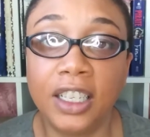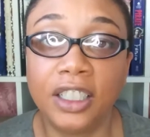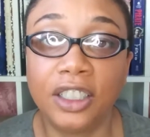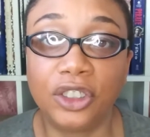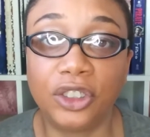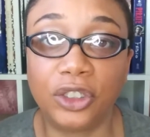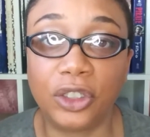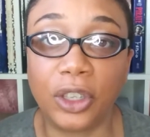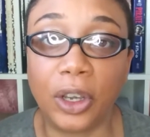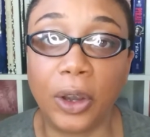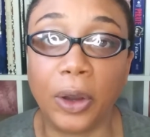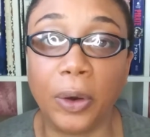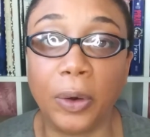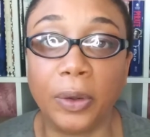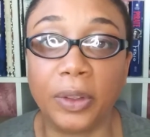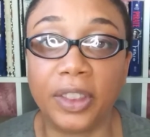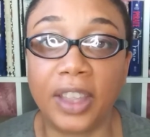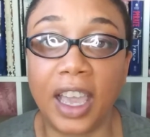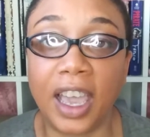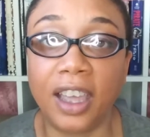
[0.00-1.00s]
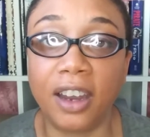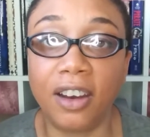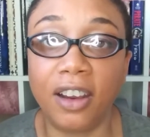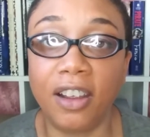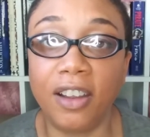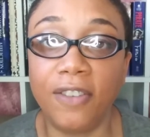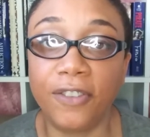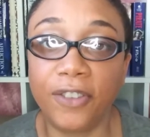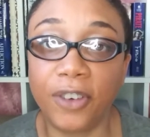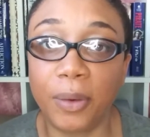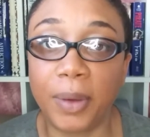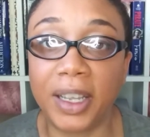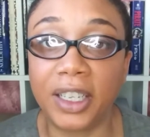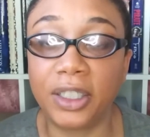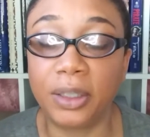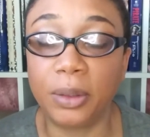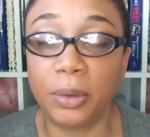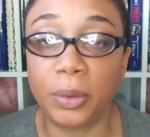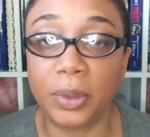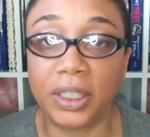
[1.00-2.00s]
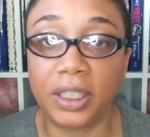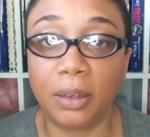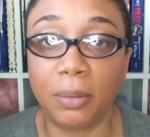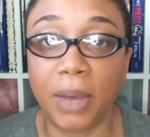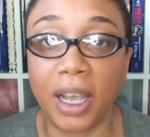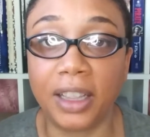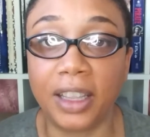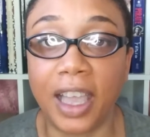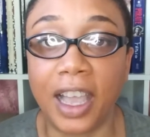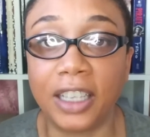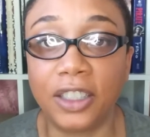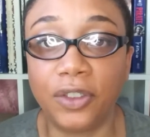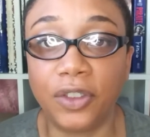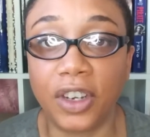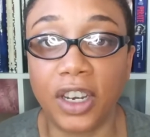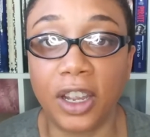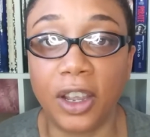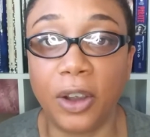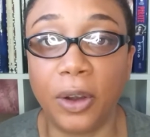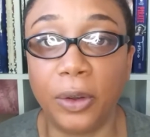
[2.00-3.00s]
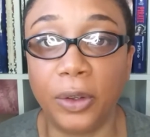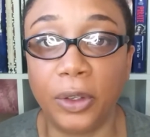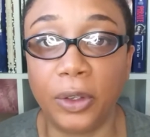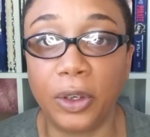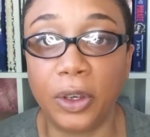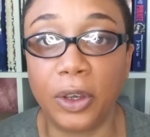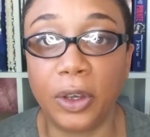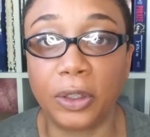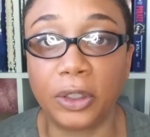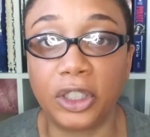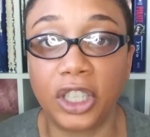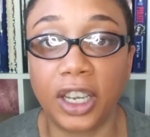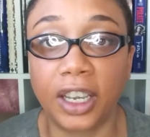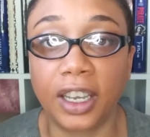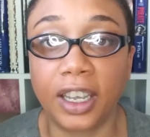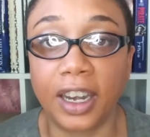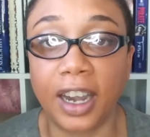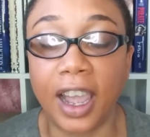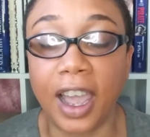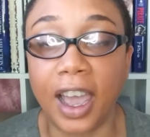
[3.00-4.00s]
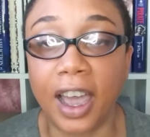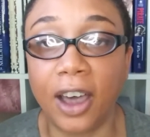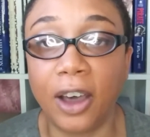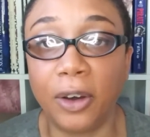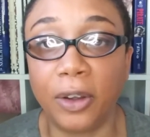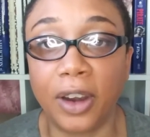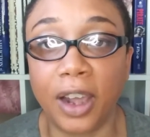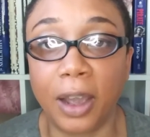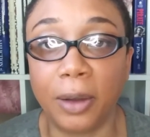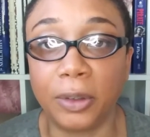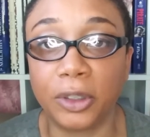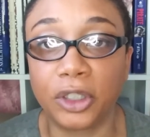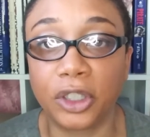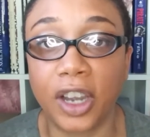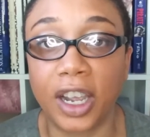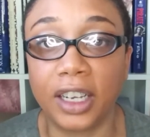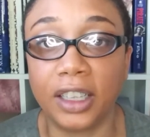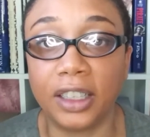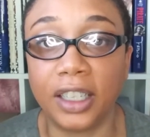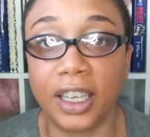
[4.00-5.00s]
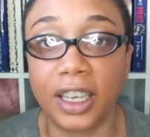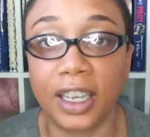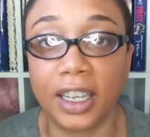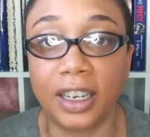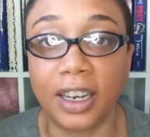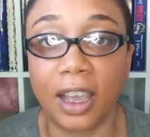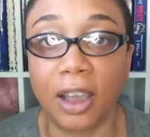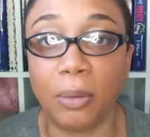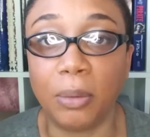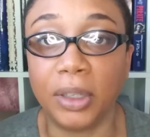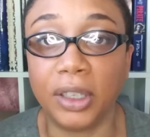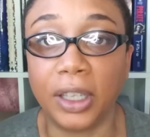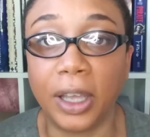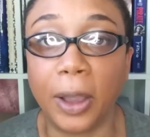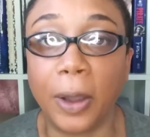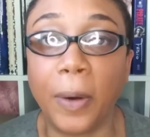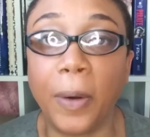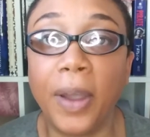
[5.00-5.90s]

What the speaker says: So that information was in my last video. You can go check it out. I will try to link it down below.